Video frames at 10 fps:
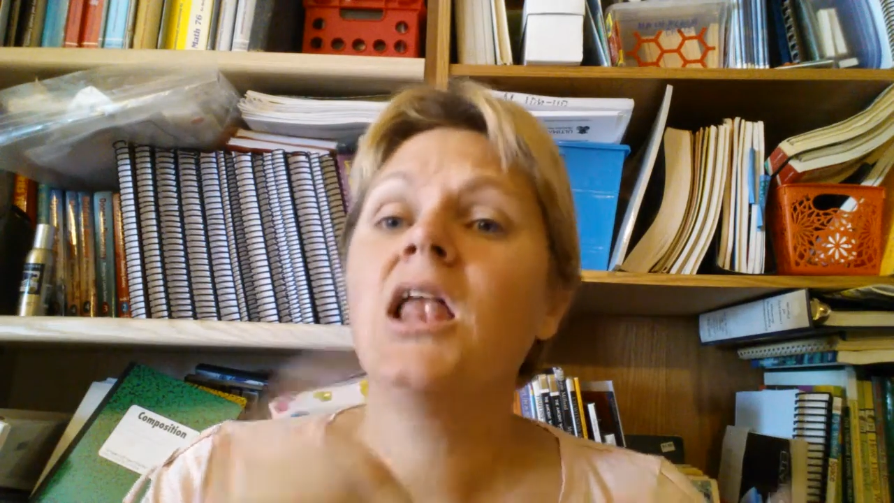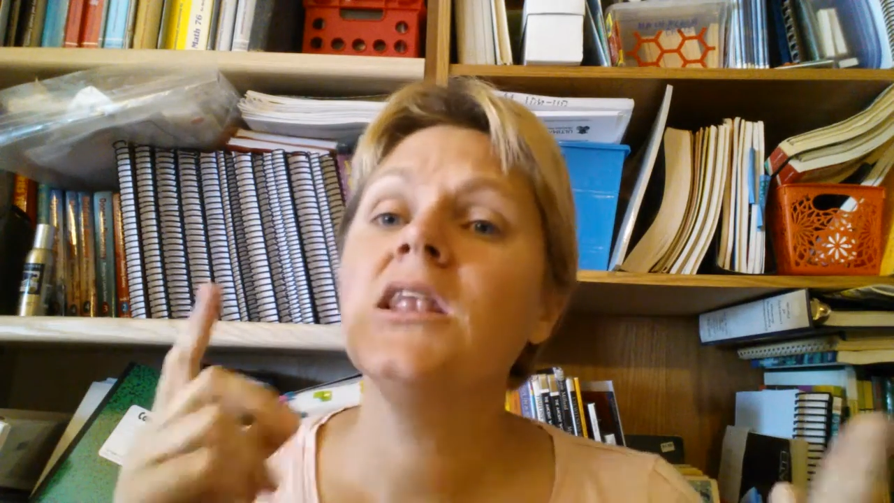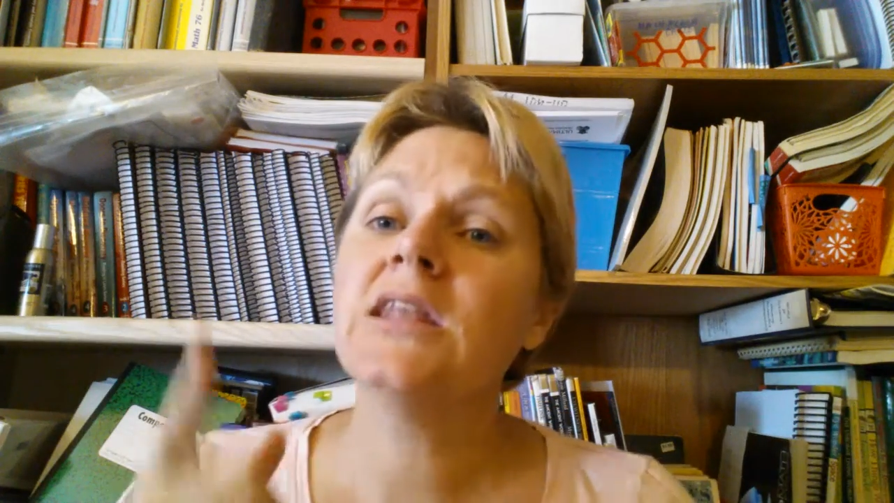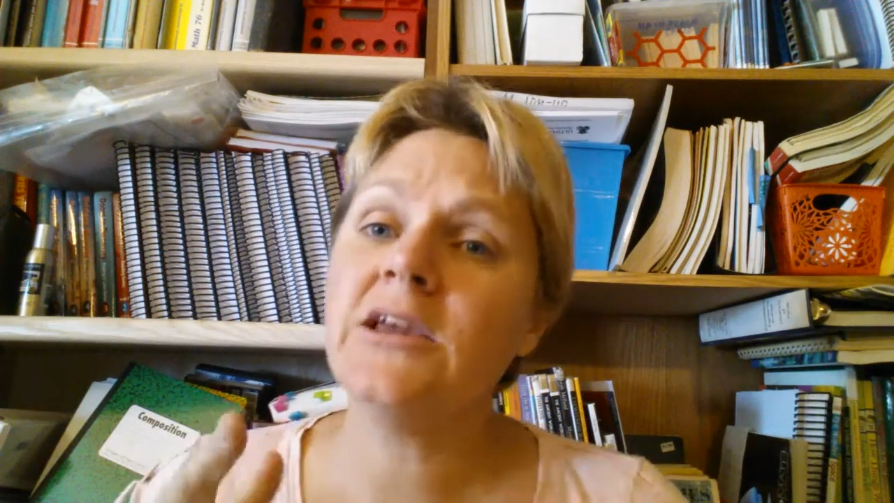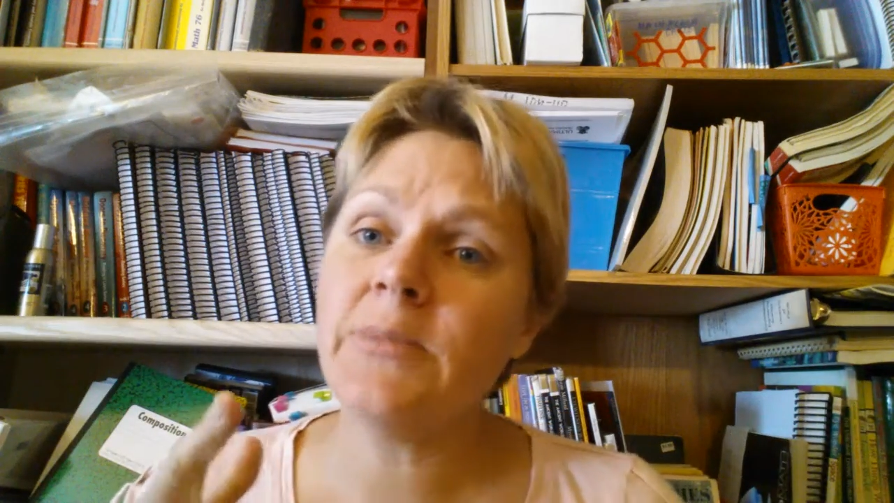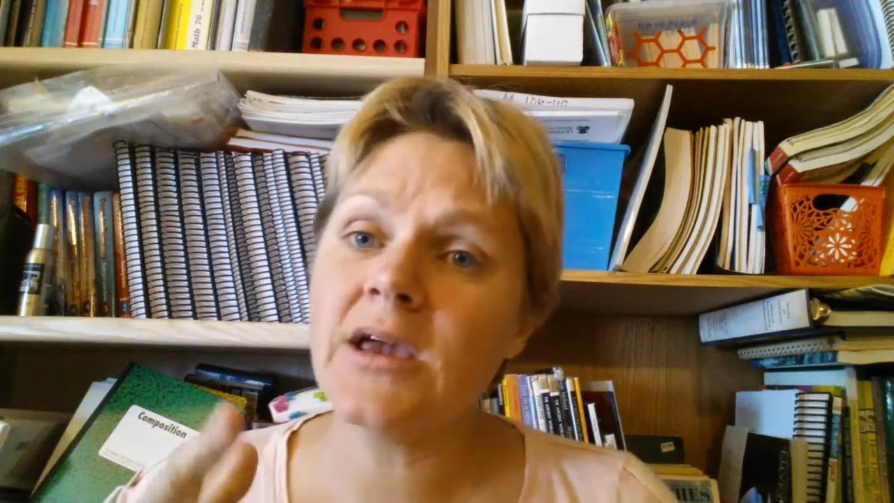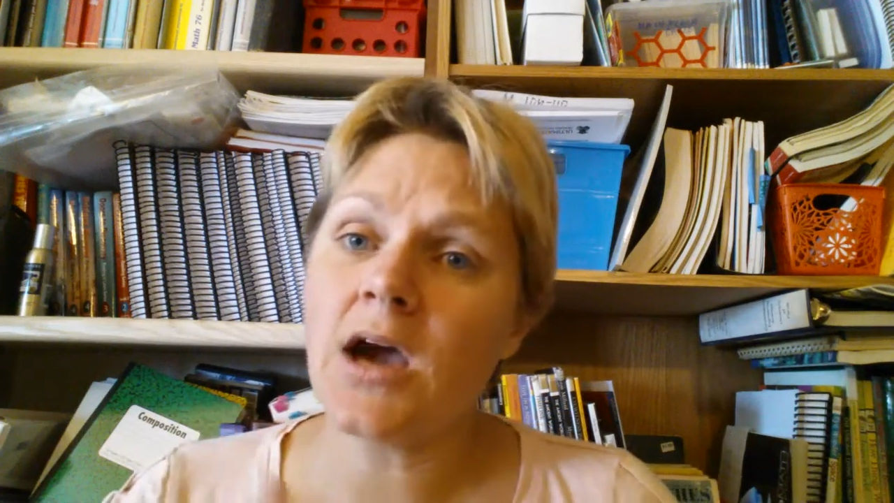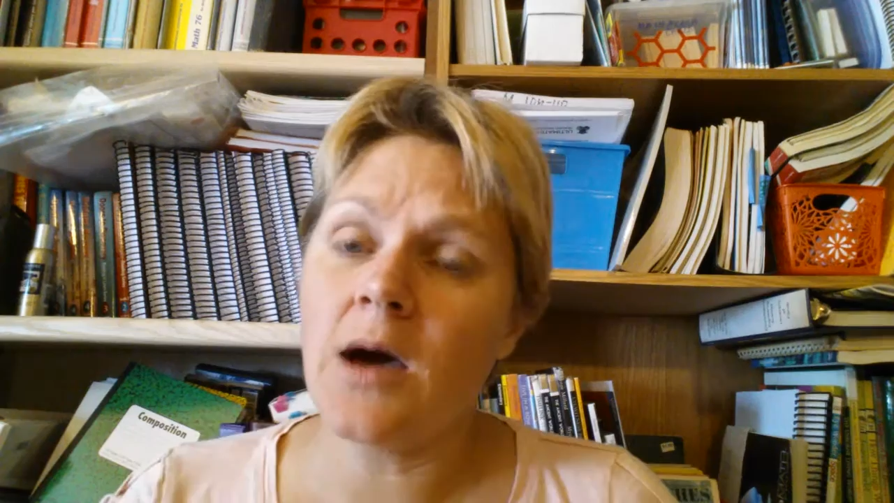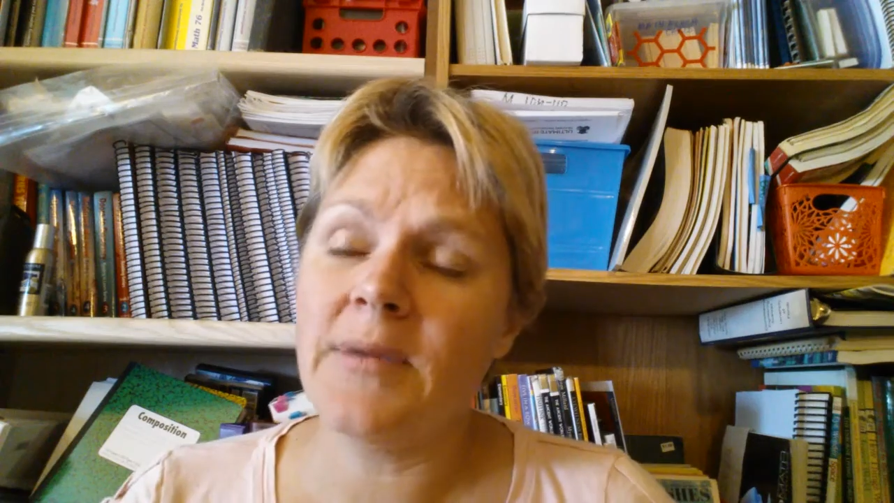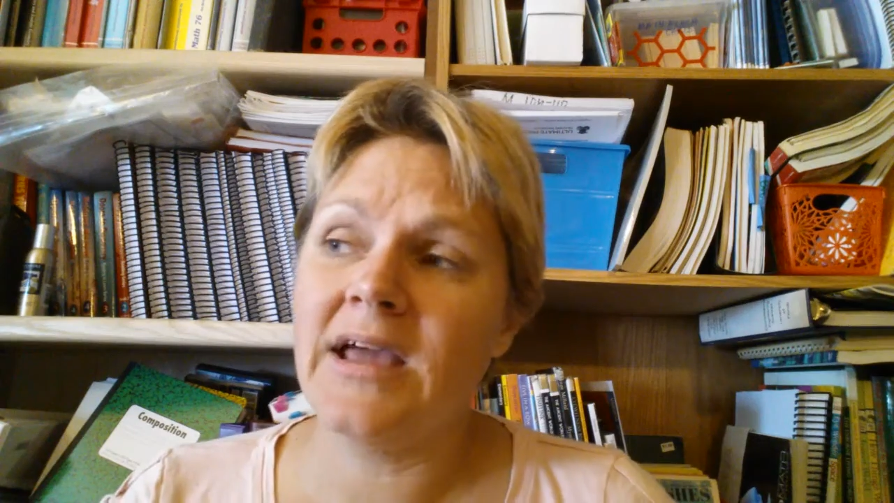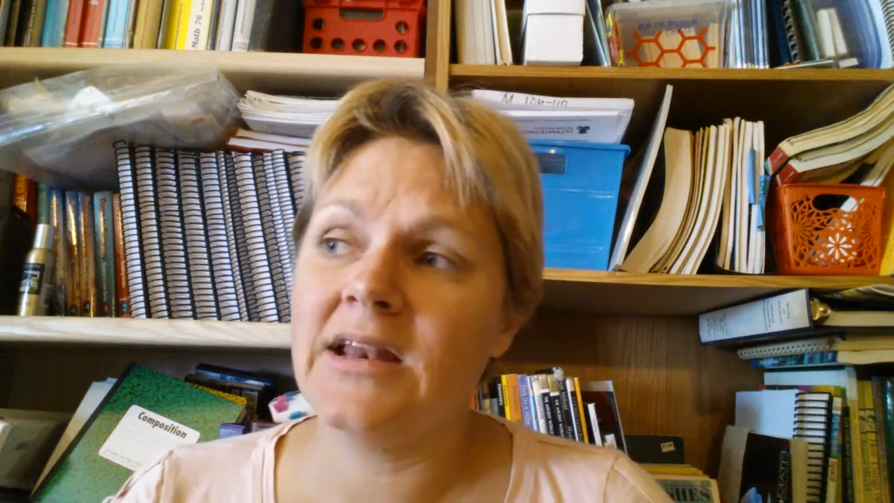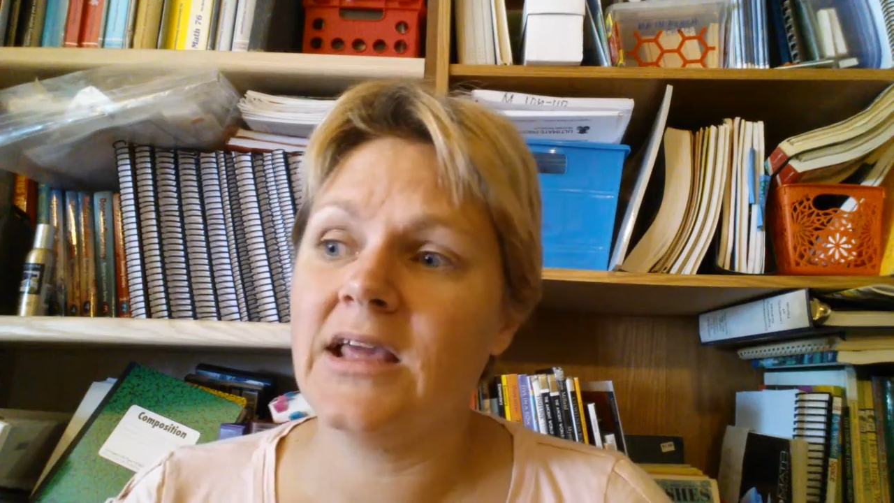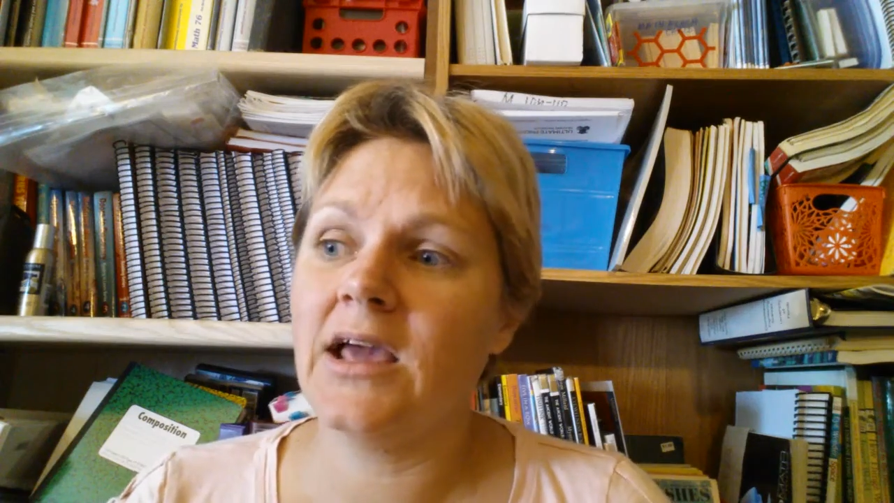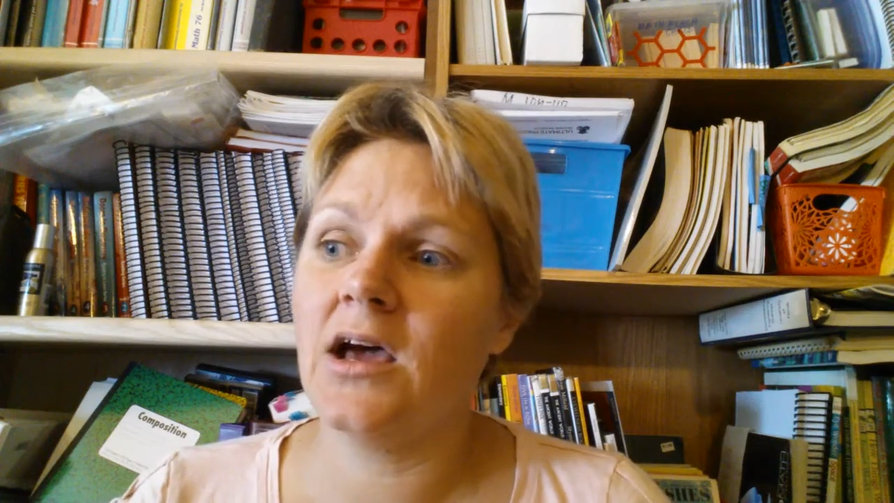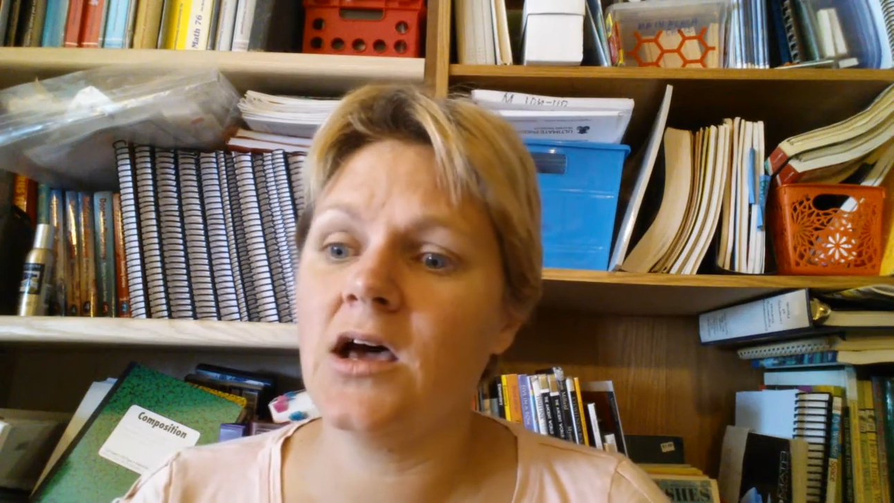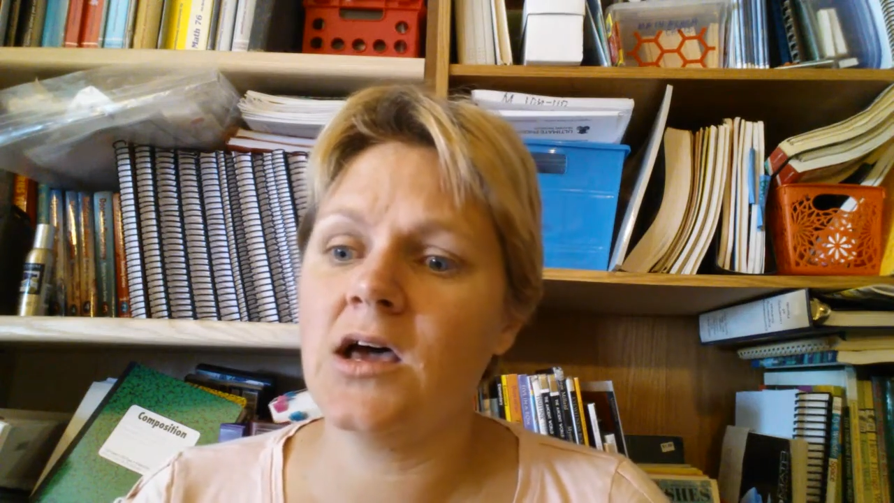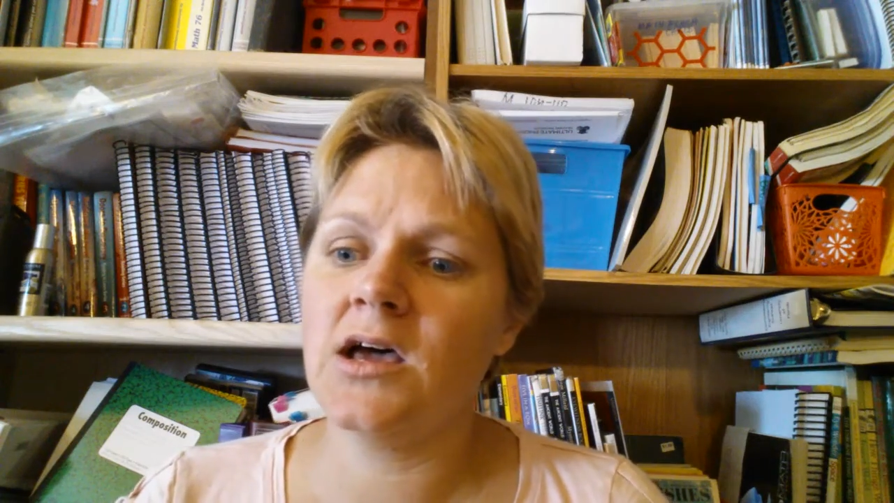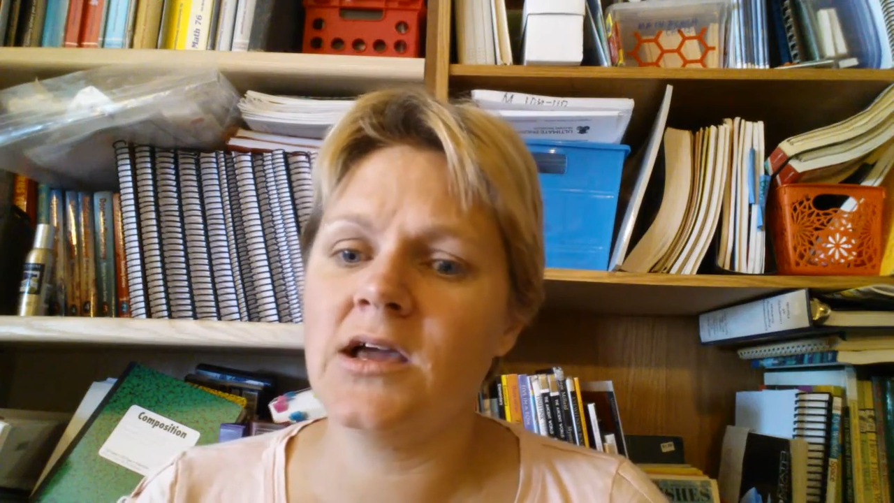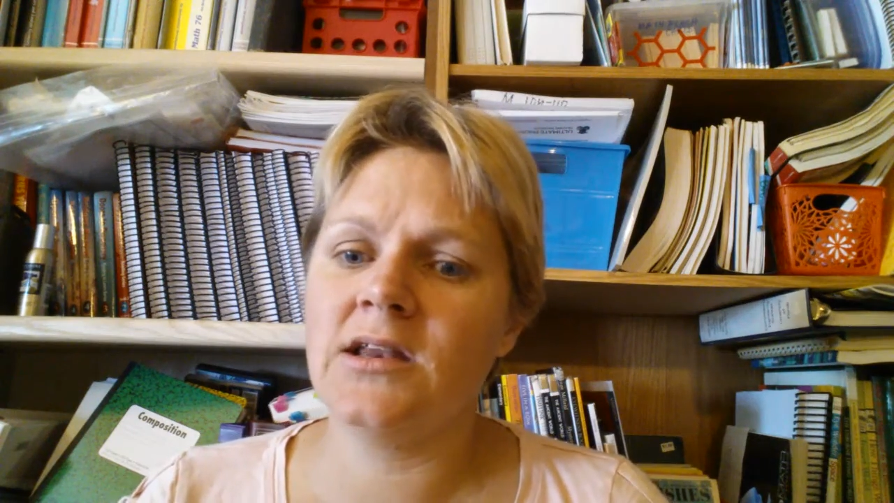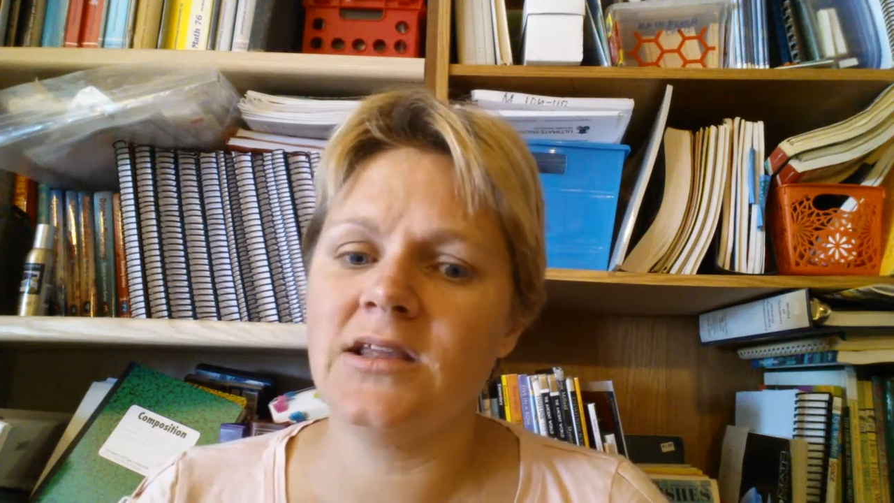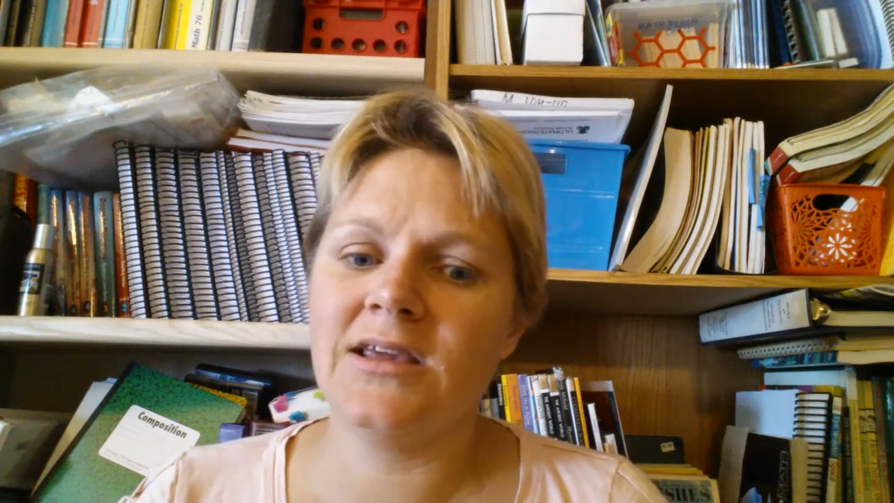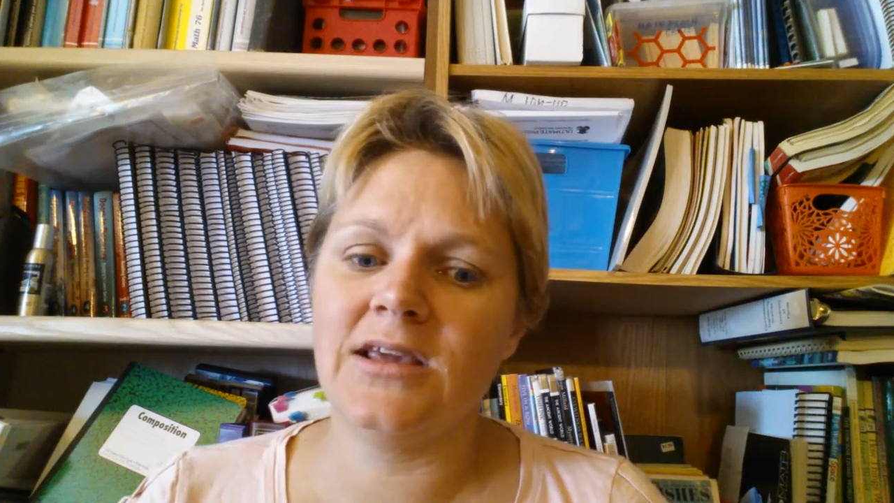Leave me a comment on